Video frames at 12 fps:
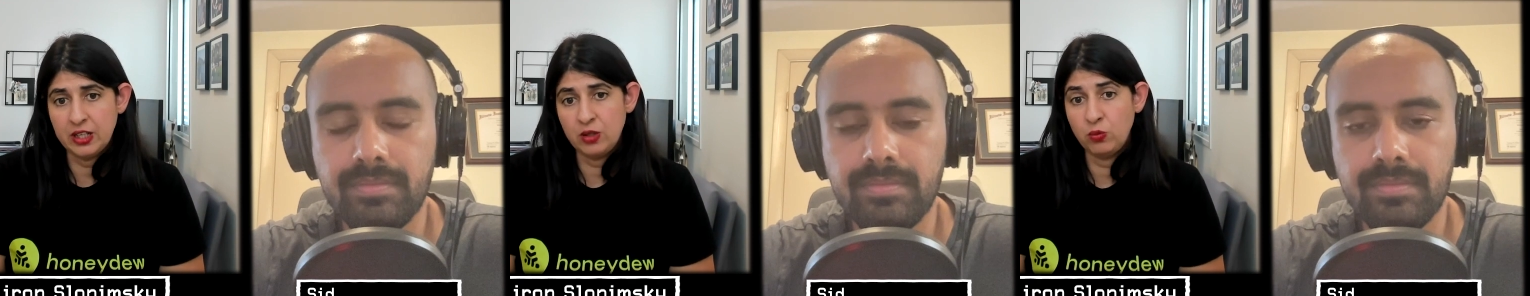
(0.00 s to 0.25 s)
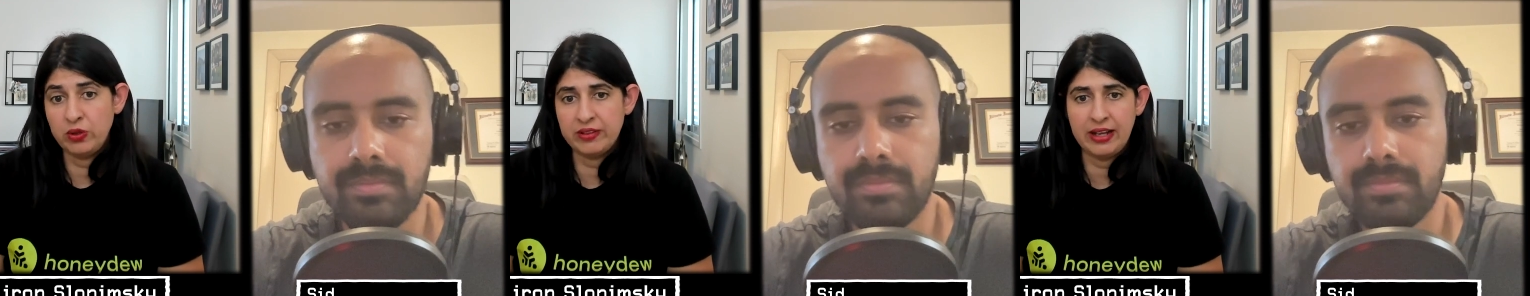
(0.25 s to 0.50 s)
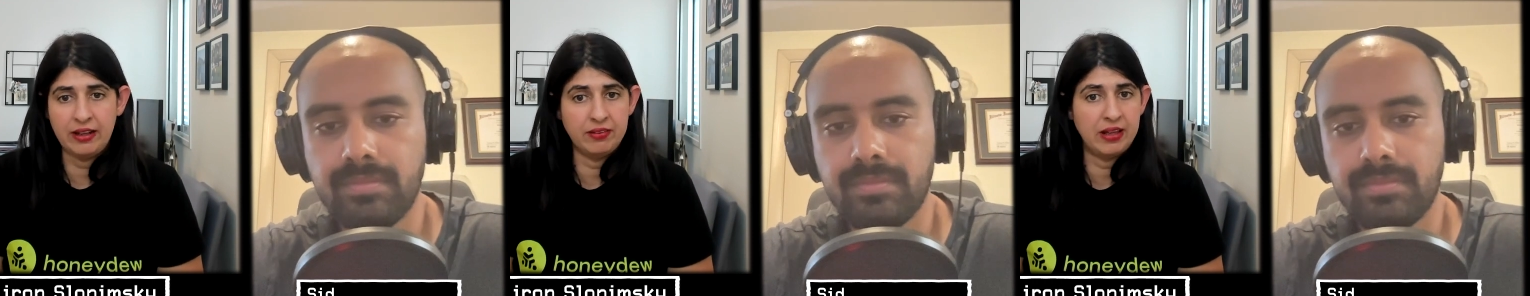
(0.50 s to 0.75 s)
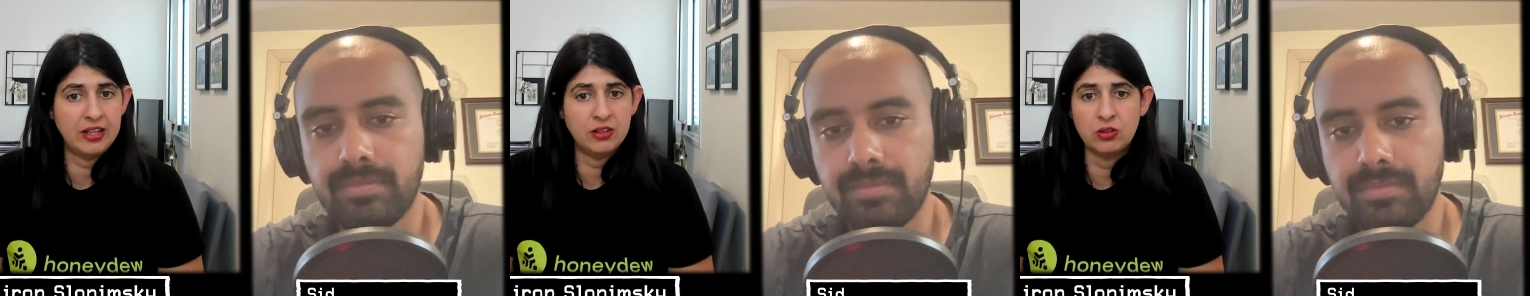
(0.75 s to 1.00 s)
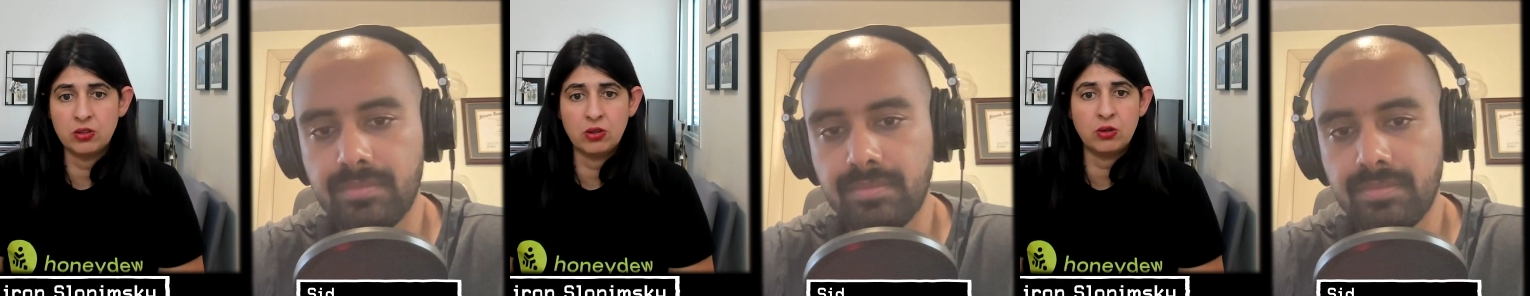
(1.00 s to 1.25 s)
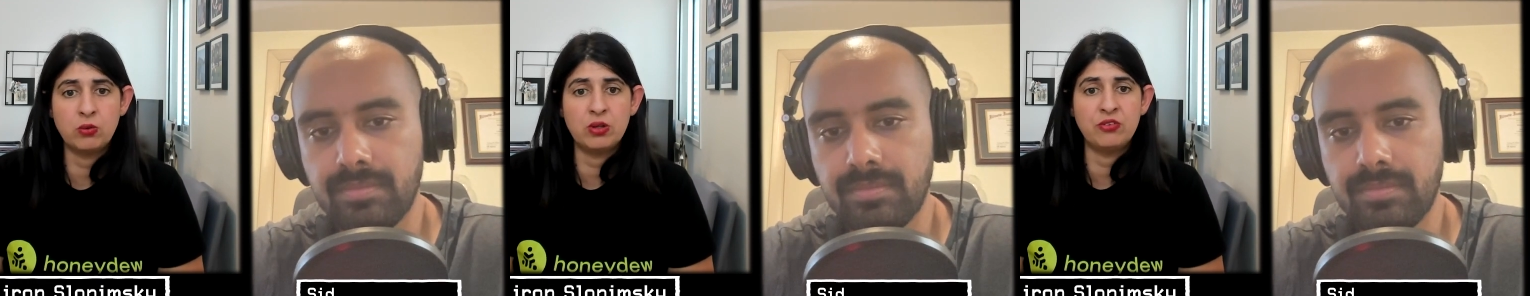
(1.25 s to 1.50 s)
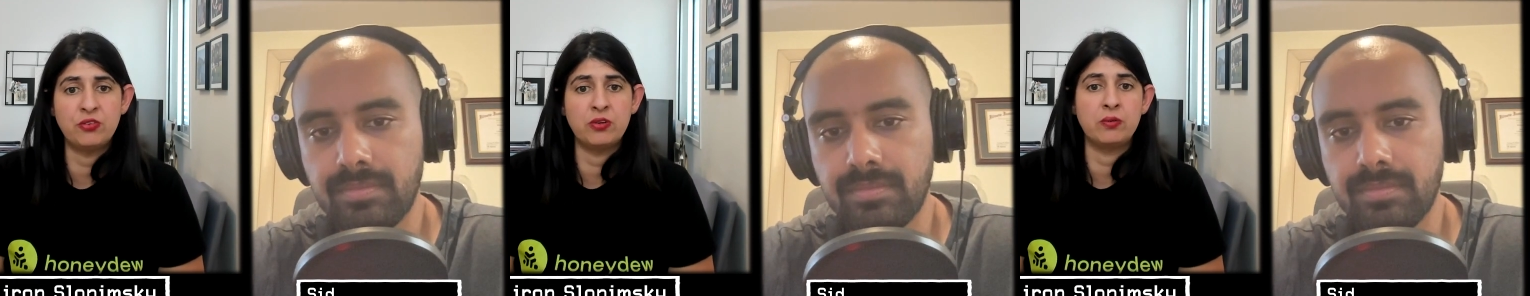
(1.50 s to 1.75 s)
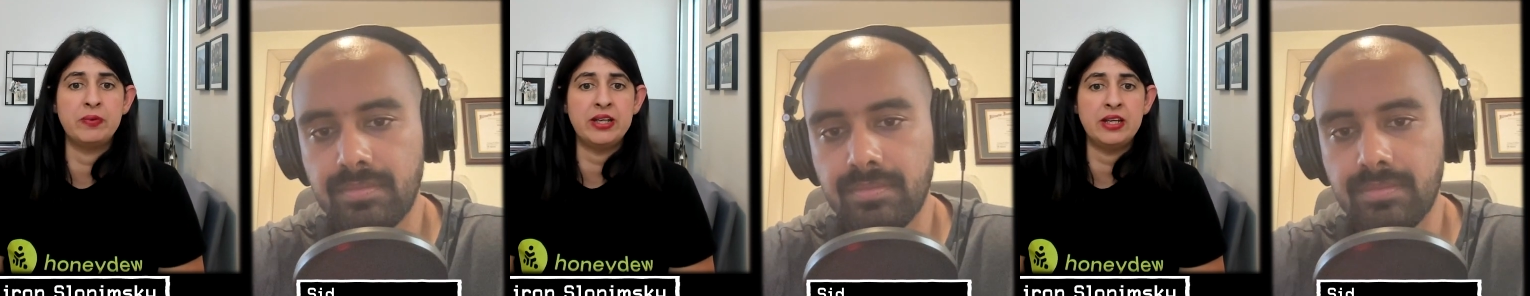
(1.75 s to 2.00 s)
Speaker 1: and with us. I don't know if
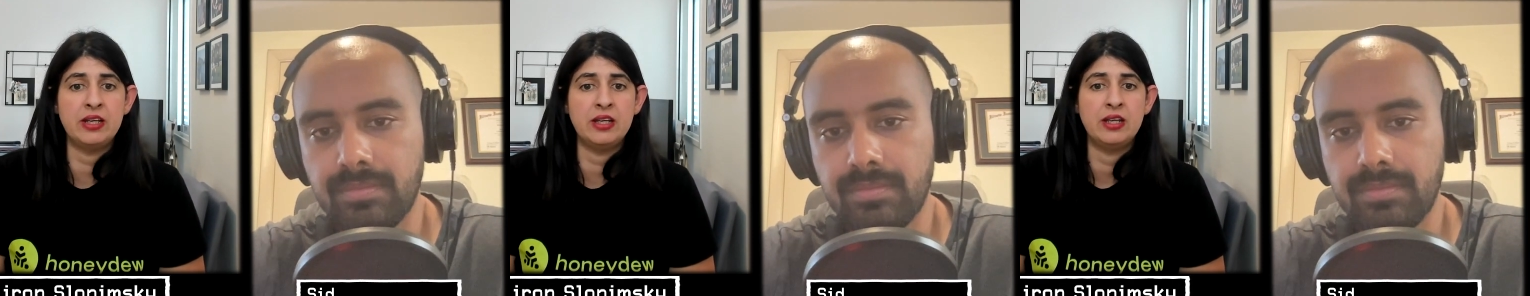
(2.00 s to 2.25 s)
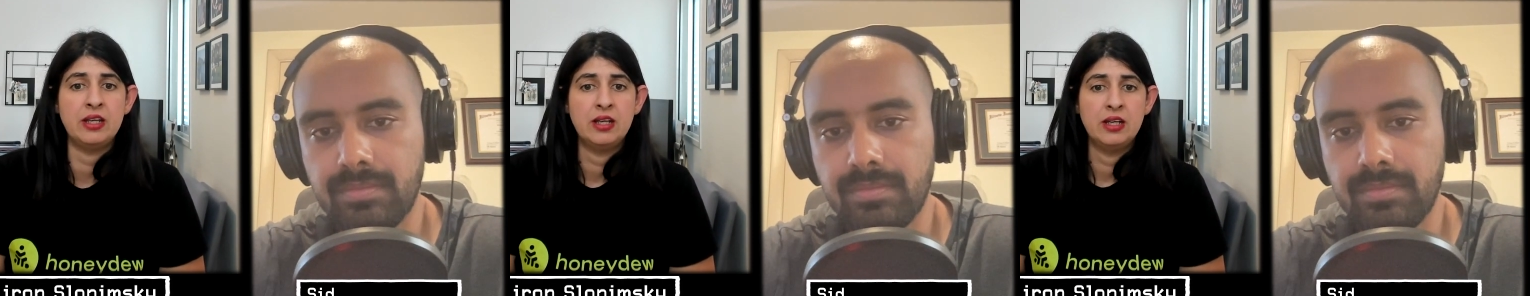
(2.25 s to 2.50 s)
we'll be